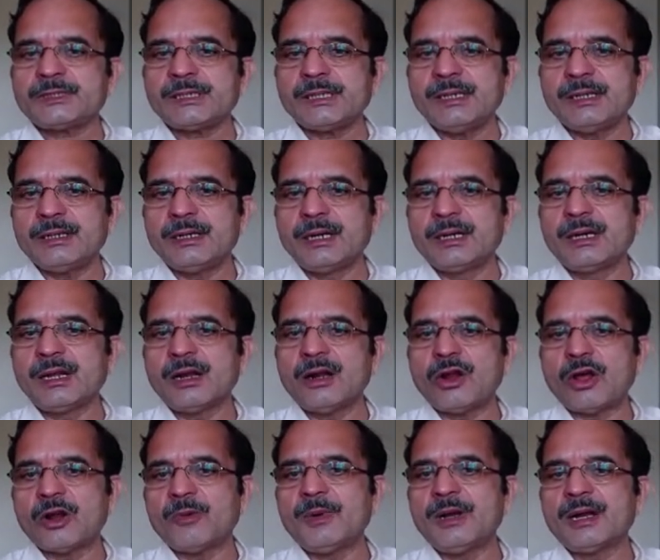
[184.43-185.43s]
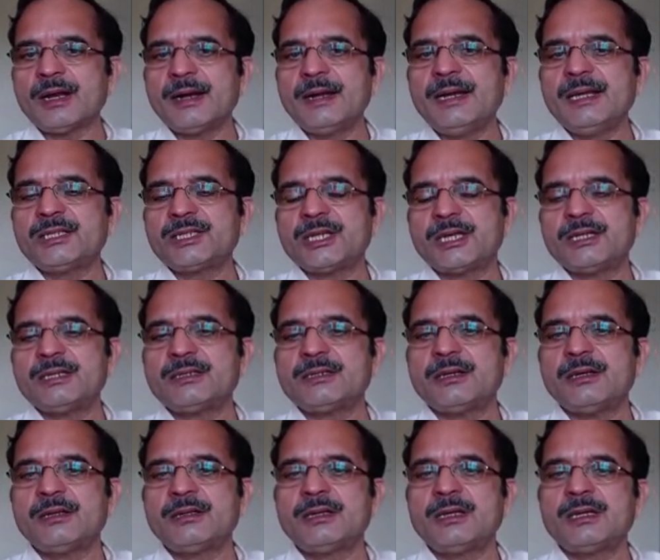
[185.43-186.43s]
under normal conditions
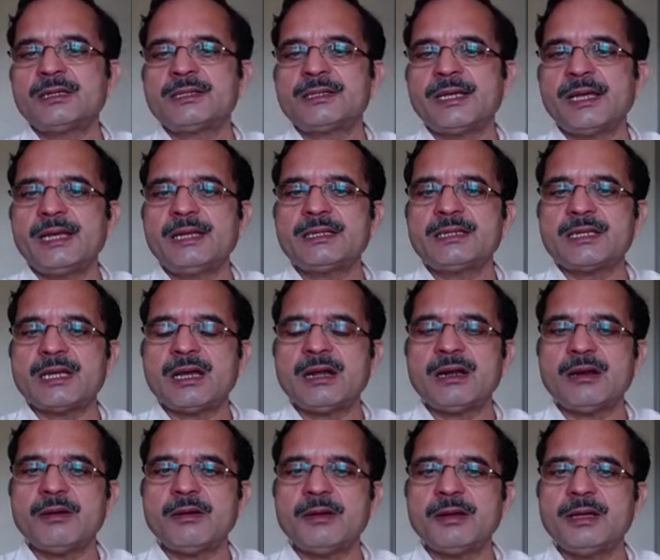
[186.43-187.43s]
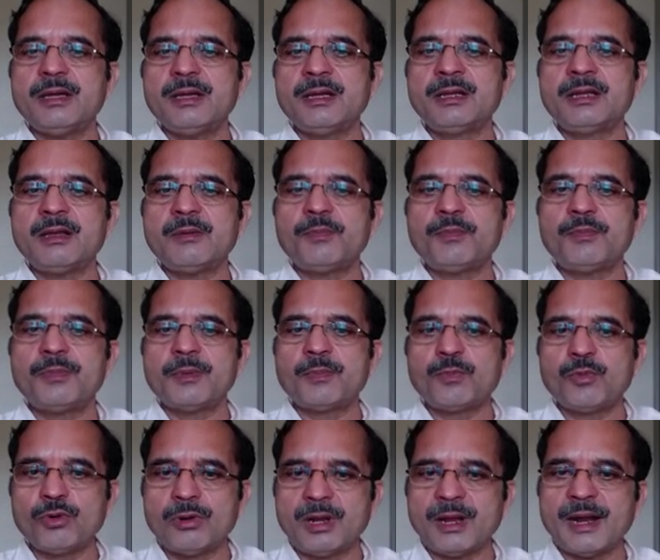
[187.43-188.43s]
the cells are in the
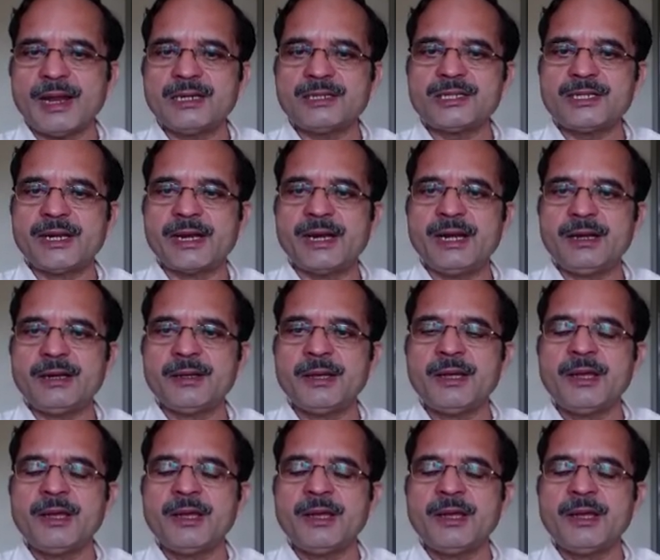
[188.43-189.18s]
polarized state.